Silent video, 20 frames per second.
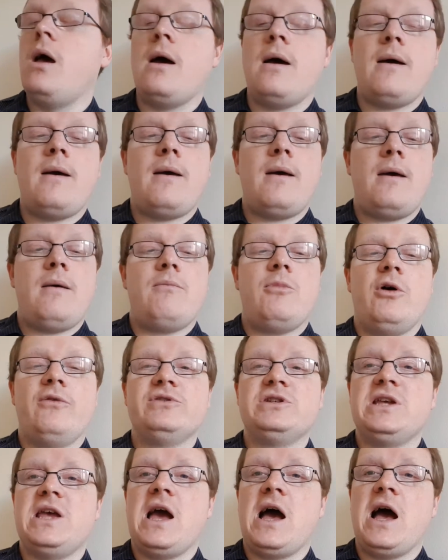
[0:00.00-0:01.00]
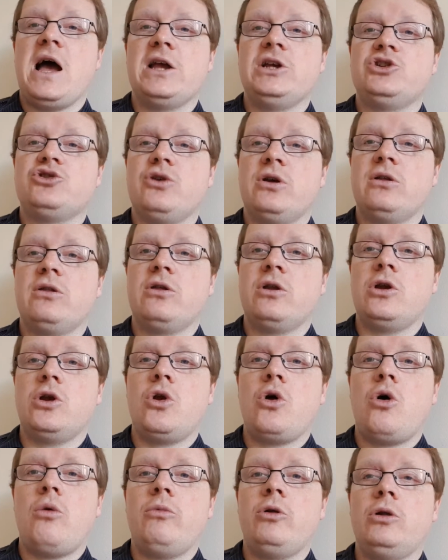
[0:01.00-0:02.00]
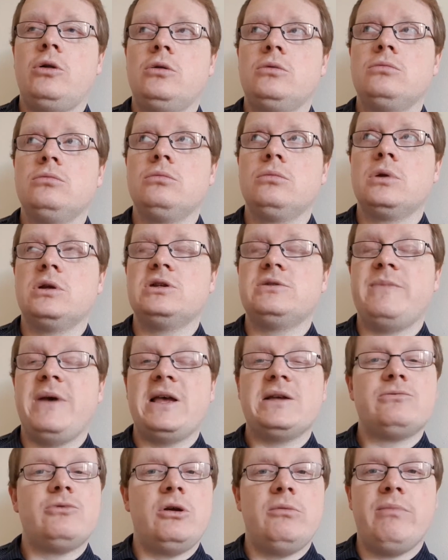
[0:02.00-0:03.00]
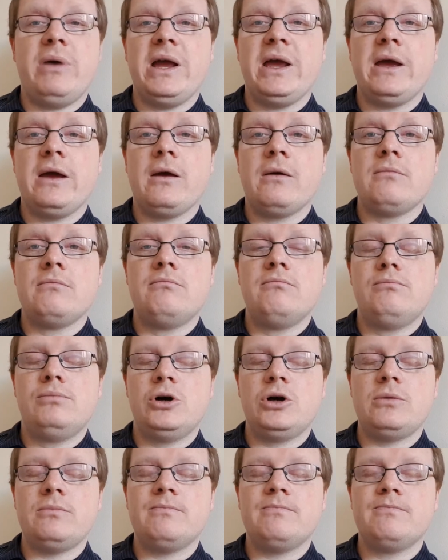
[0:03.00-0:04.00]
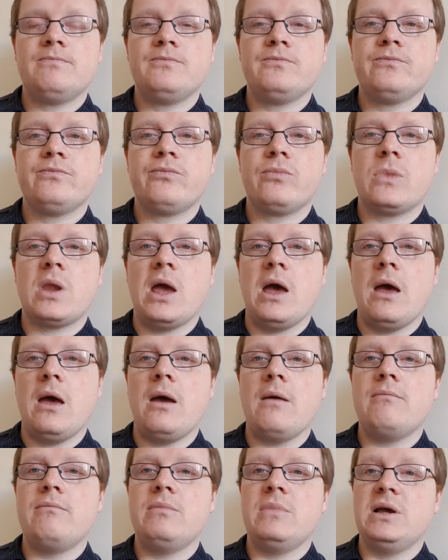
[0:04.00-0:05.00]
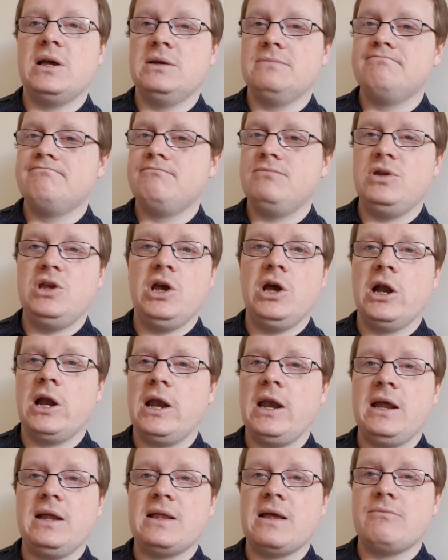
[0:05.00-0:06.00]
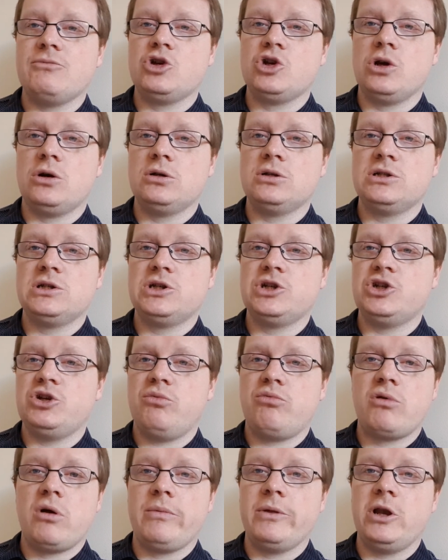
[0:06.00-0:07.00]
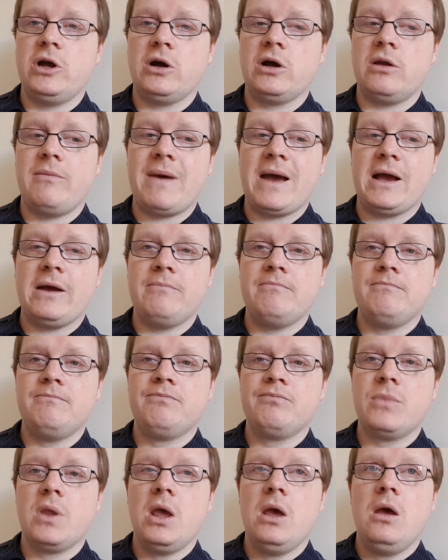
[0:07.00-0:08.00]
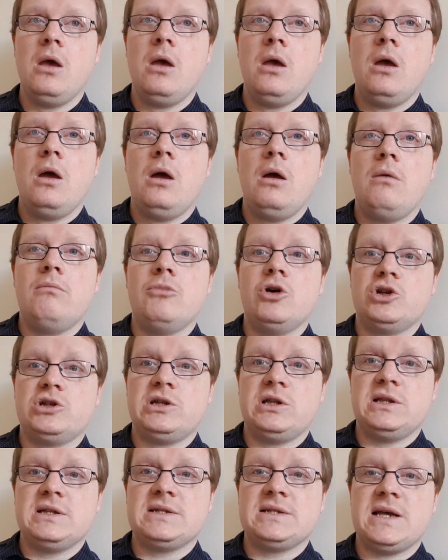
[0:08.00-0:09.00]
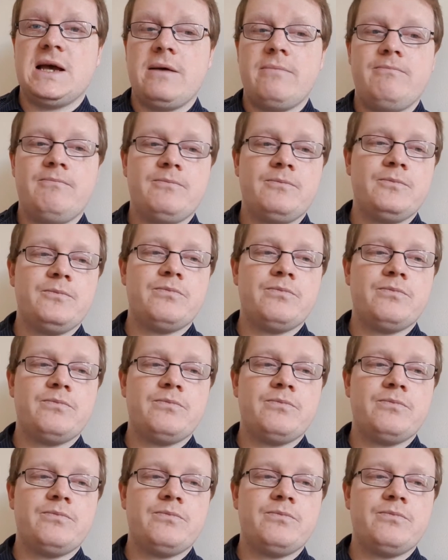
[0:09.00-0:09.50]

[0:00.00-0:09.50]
Obviously higher strength than a normal Space Marine biker, but you're going to need them shots because you're probably not going to make them most of the time.